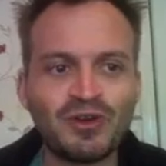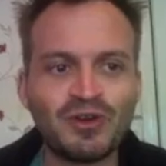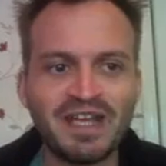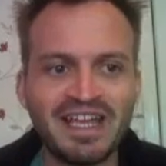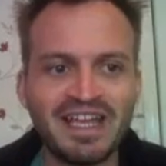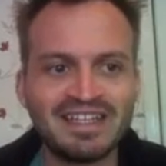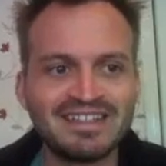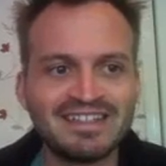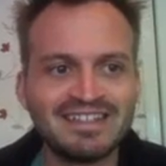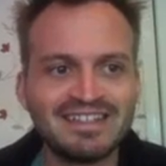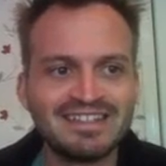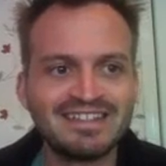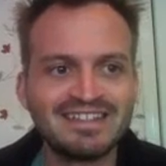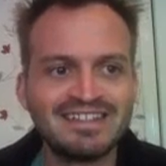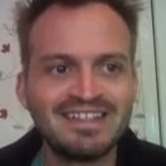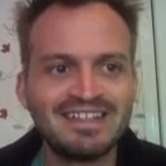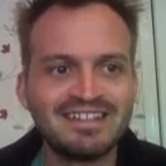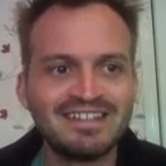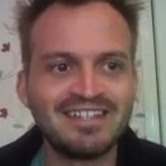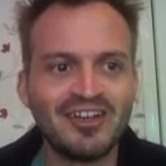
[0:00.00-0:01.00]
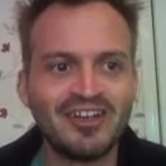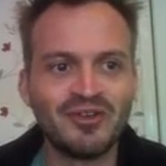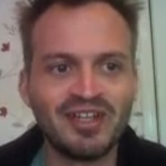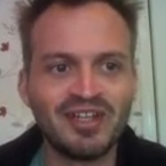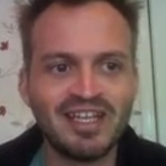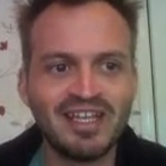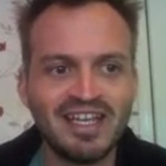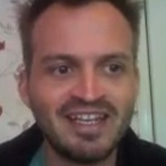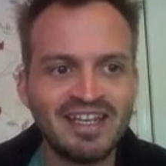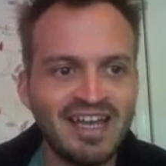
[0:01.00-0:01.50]
forget. Now and
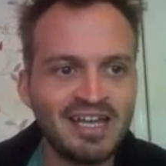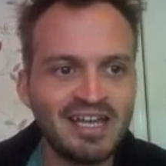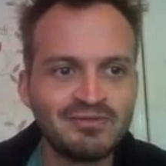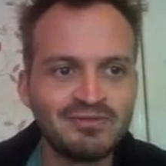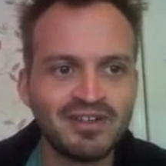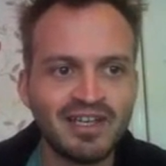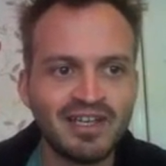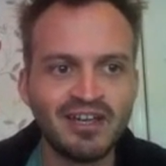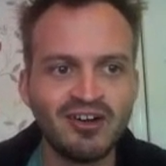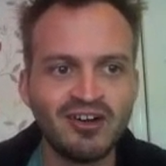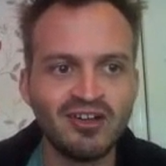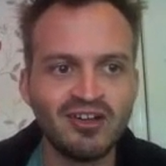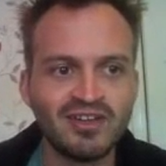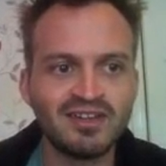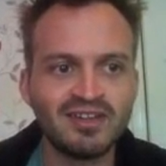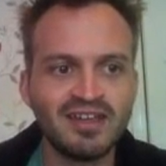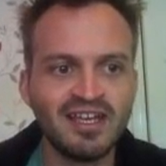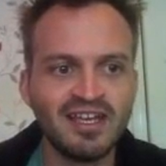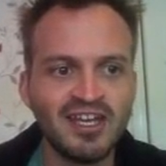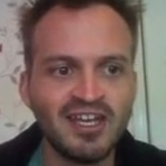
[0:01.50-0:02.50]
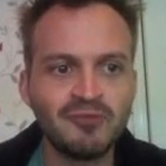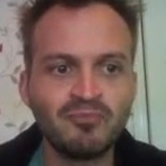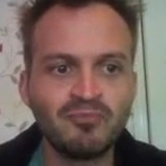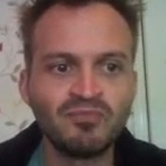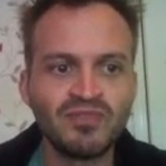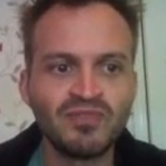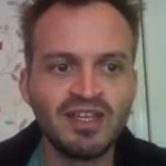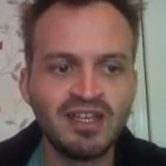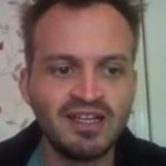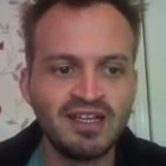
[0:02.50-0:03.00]
again, I forget all the
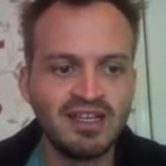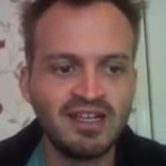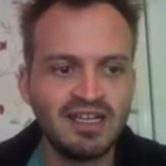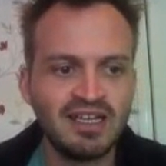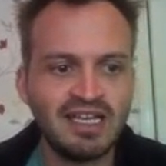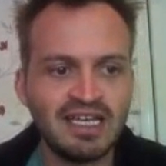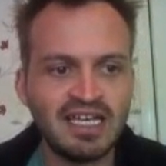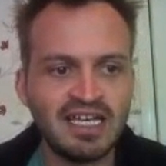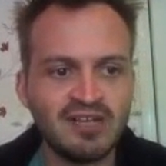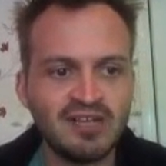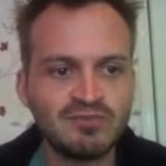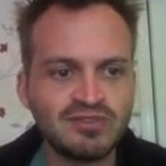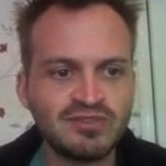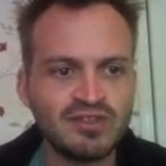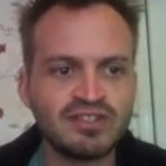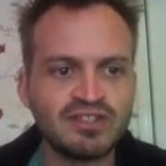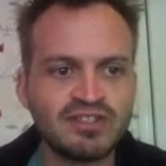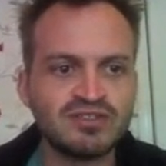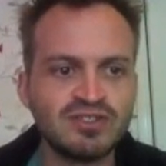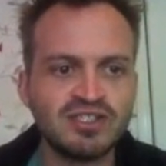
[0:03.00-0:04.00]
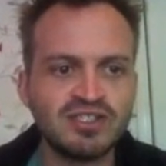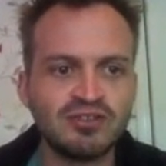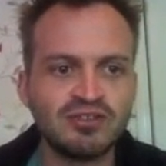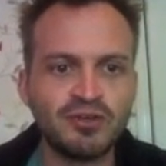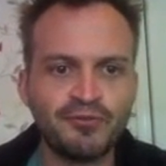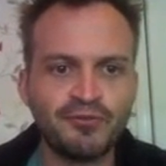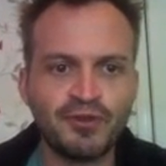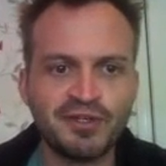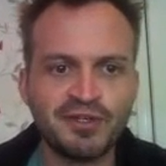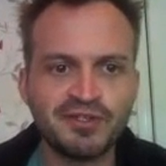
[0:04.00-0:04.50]
time. So that's usually
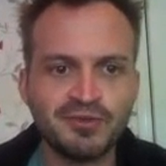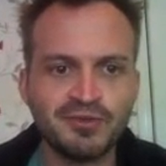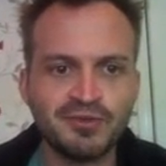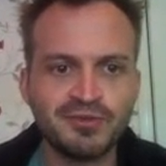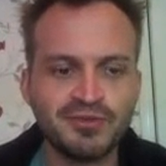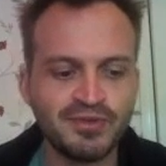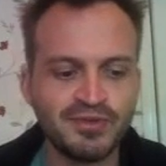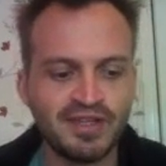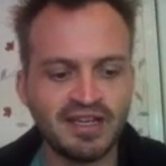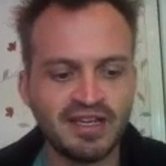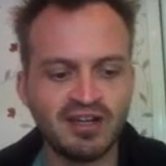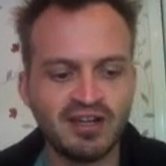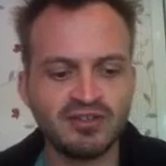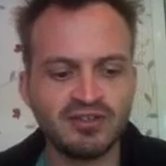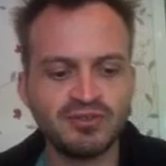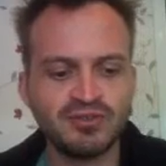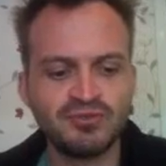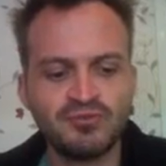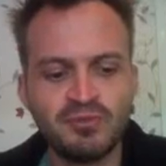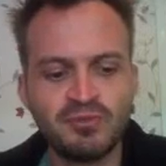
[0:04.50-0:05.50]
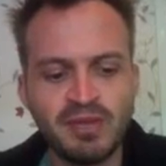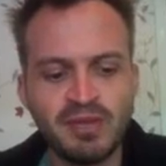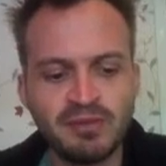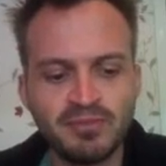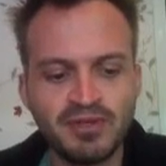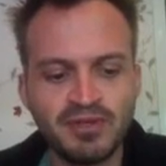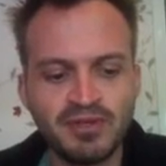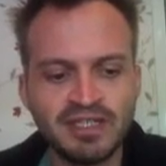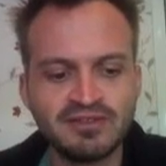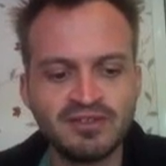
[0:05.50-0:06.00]
your first go-to thing. Are you
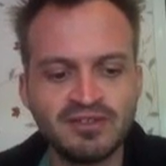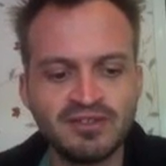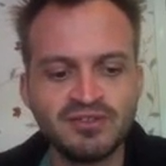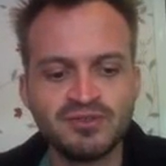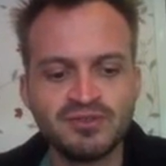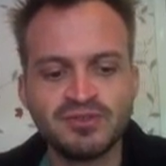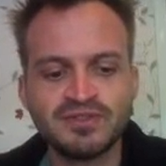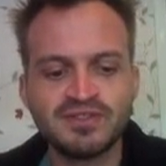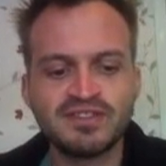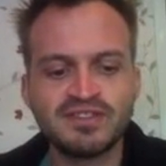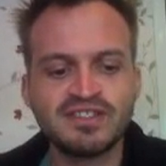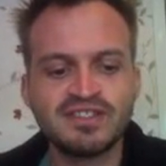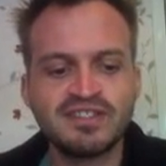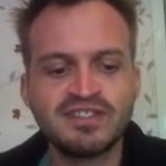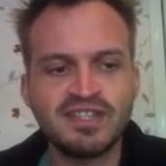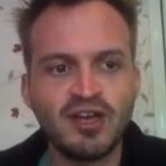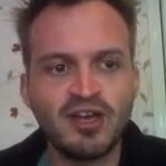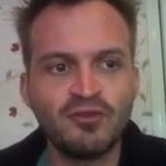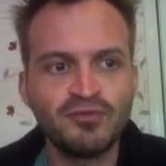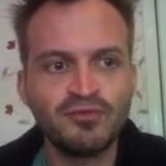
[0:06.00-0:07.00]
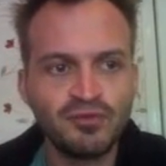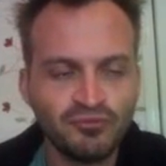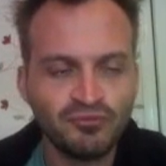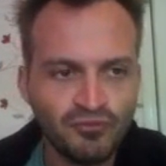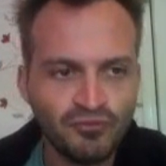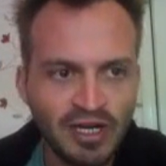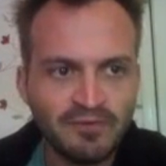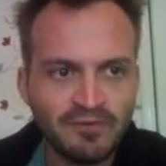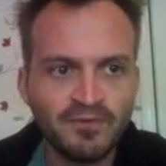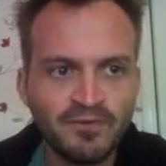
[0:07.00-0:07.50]
remembering to use self to
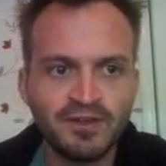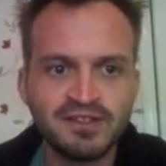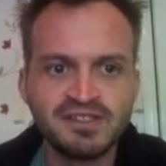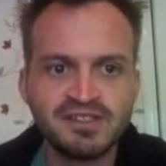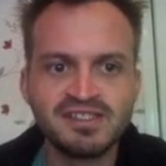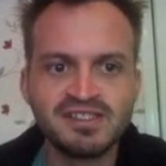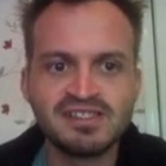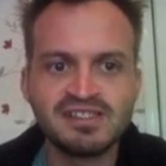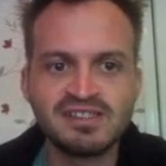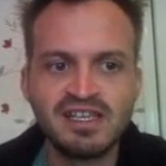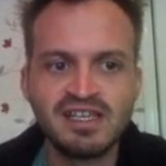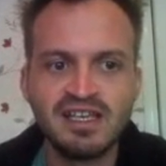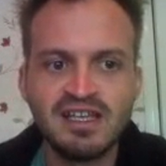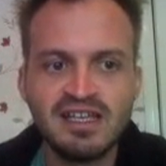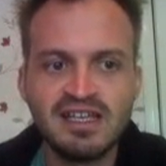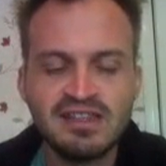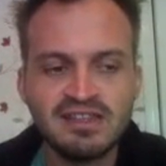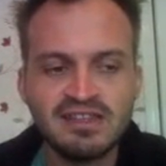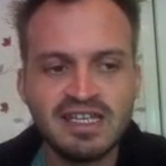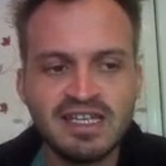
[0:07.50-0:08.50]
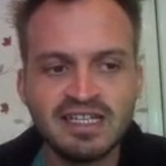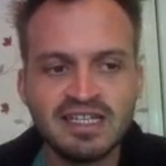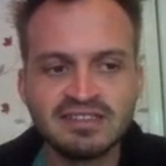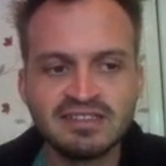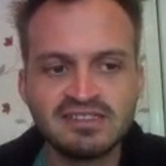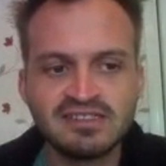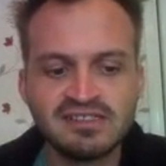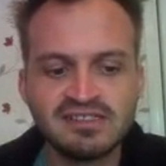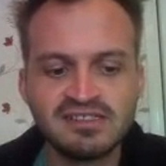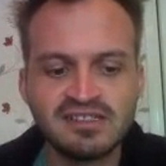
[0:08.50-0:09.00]
reference the
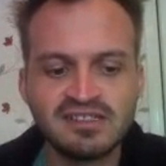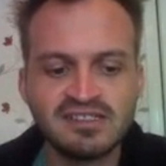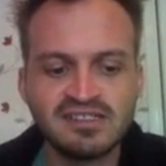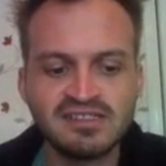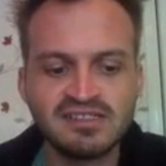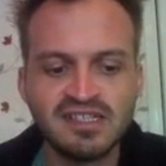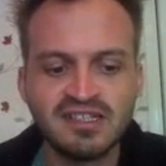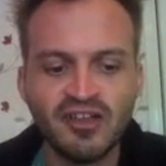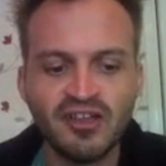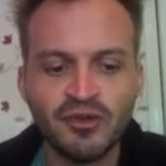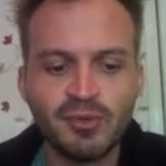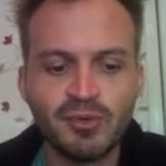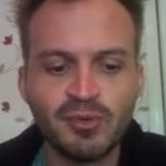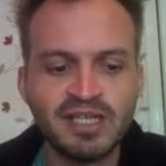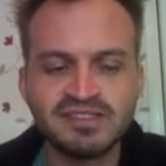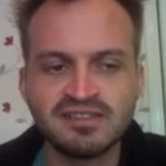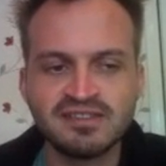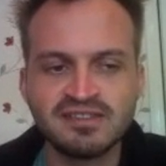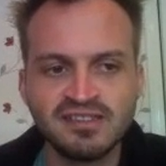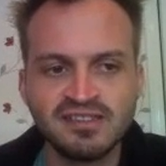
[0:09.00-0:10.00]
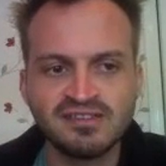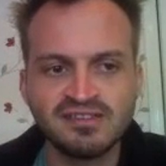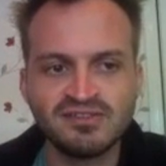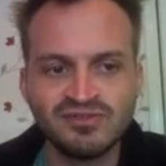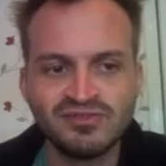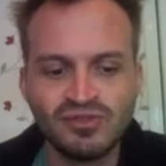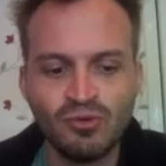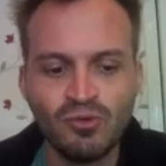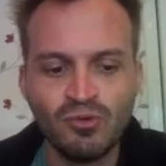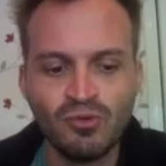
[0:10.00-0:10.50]
instance that it's in? Otherwise, it doesn't
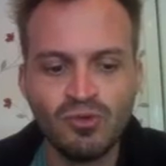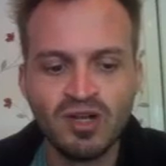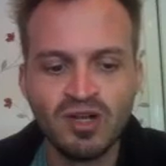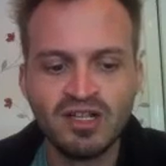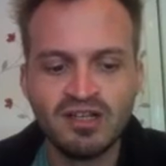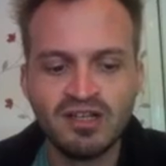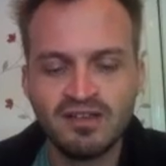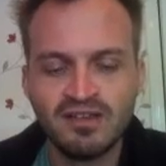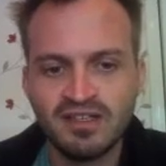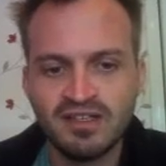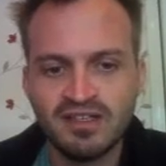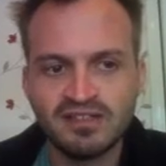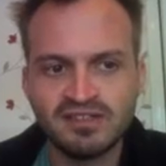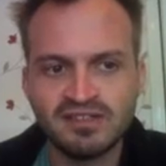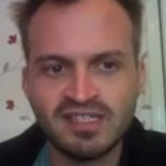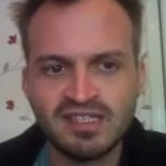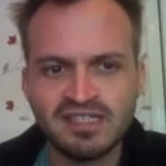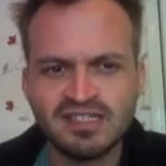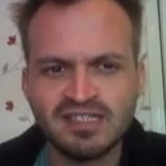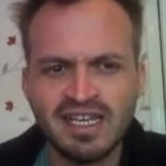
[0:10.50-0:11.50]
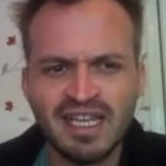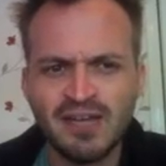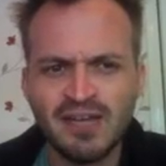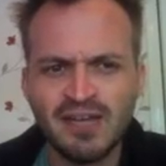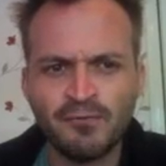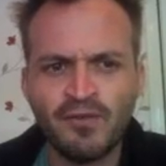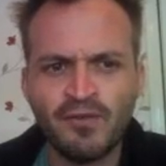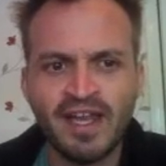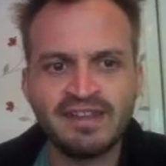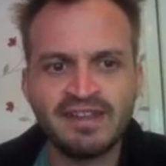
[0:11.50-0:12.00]
know. It says, I
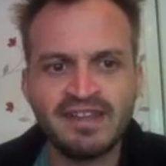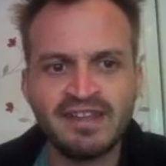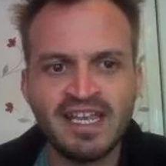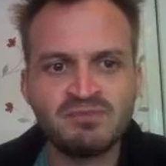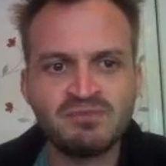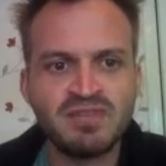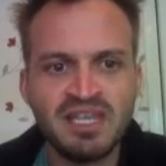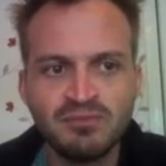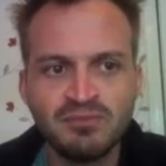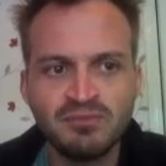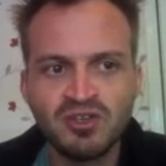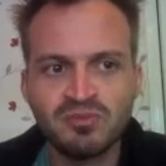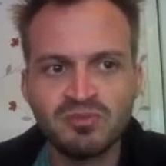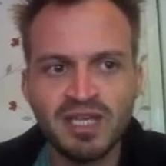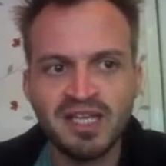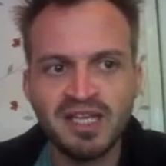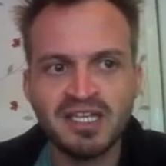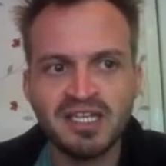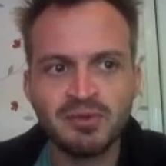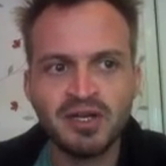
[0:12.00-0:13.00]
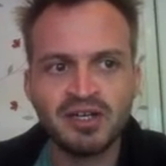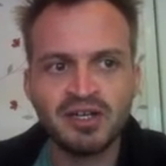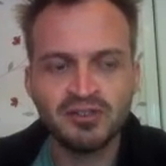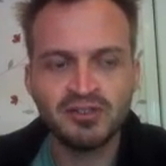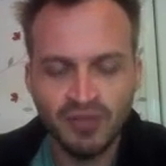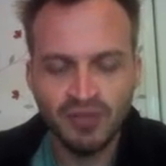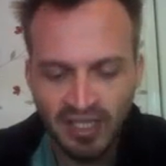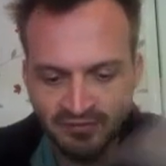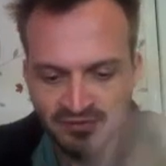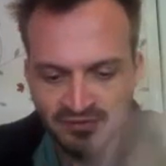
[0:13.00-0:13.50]
can't find name. Name could be anywhere.
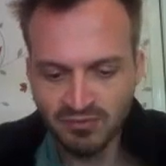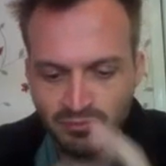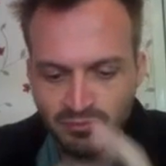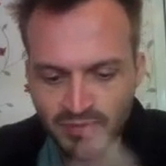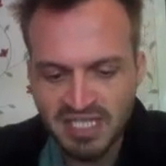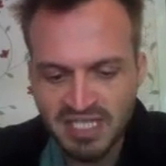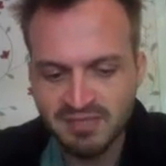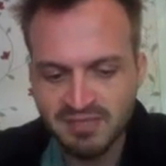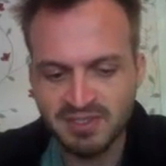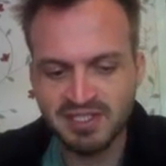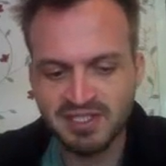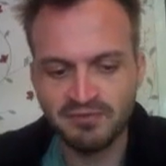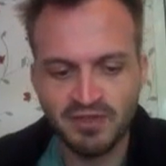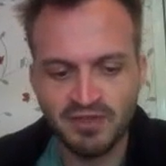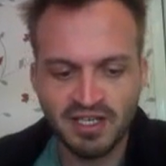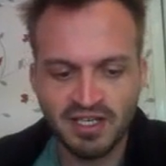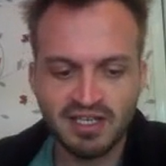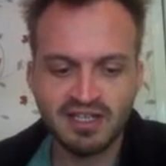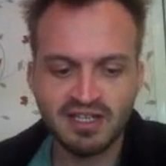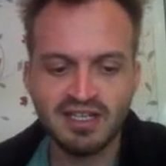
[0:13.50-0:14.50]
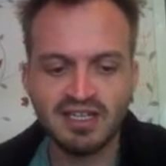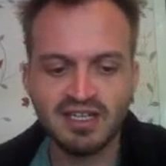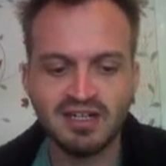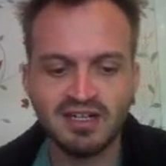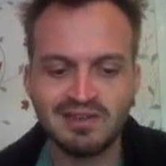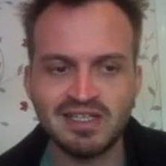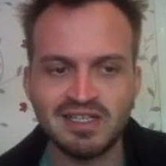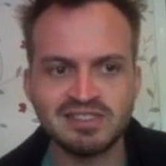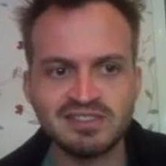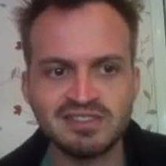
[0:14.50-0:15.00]
You have to be specific
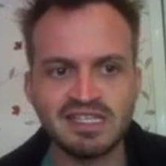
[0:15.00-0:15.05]
and